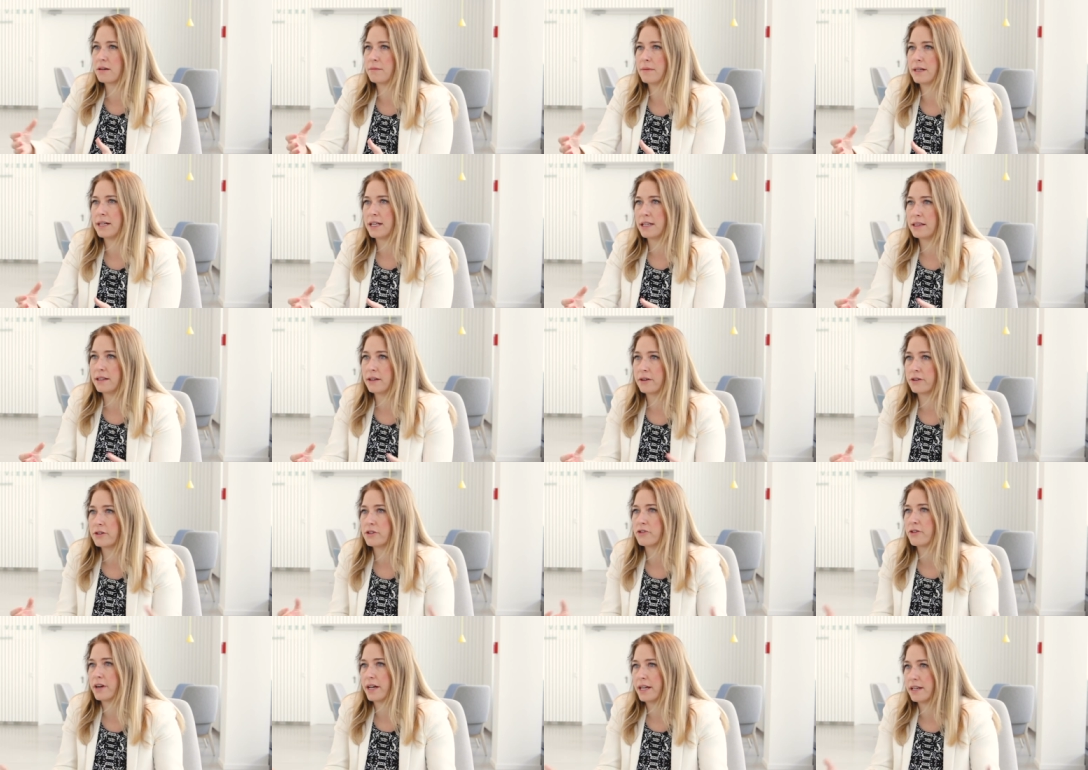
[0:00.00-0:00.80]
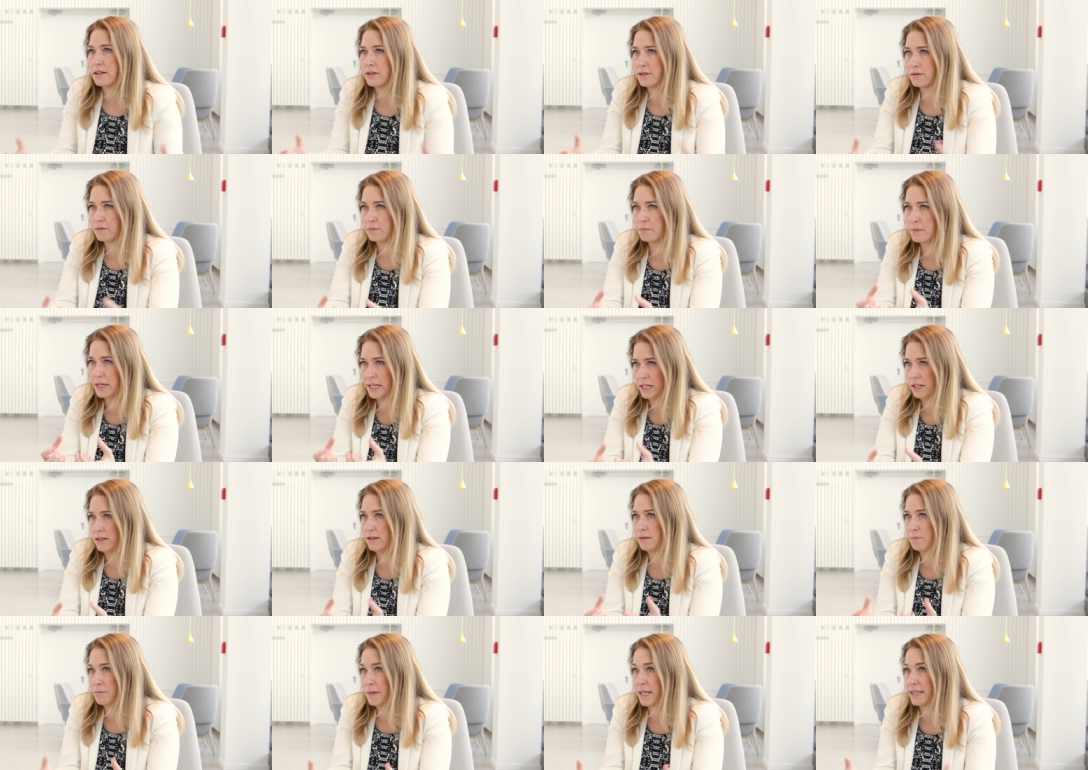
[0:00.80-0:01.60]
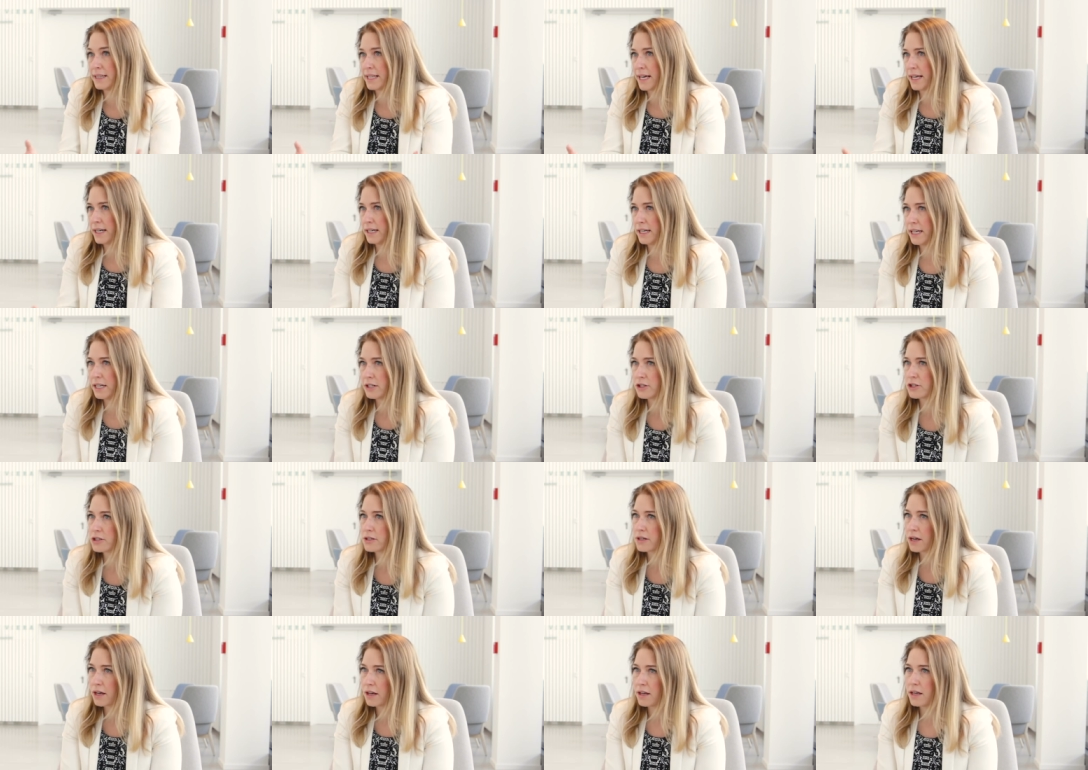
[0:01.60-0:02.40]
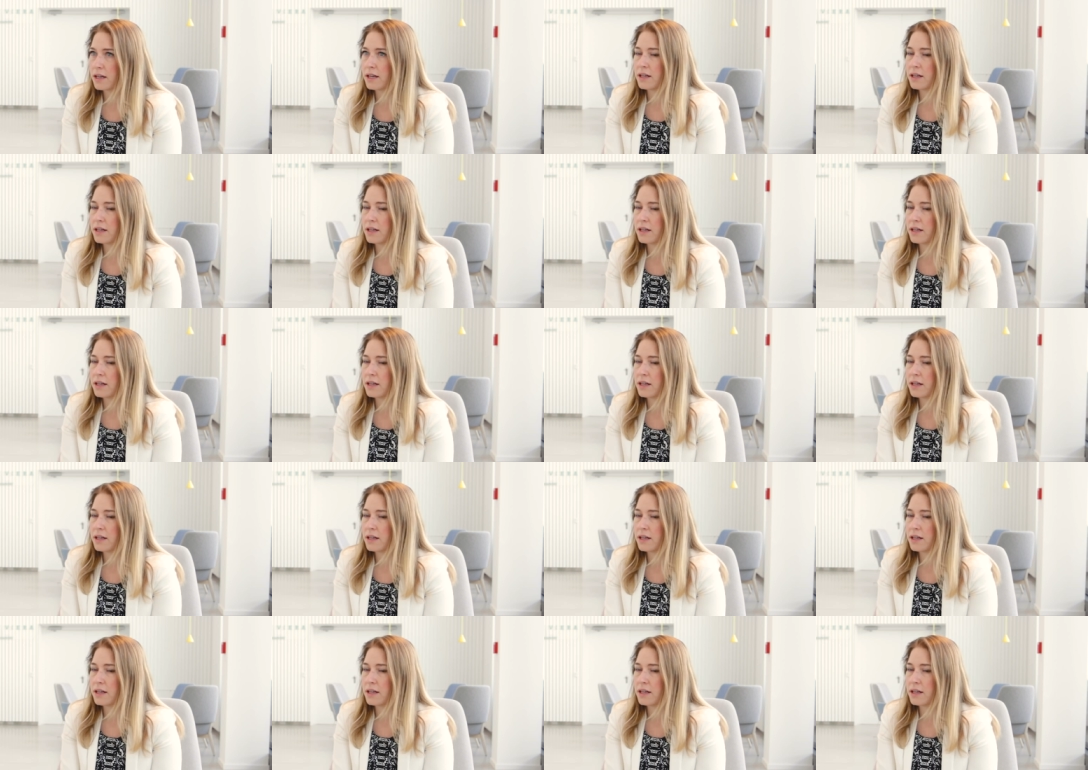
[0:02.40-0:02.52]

coming in that are trying to meet, meet that niche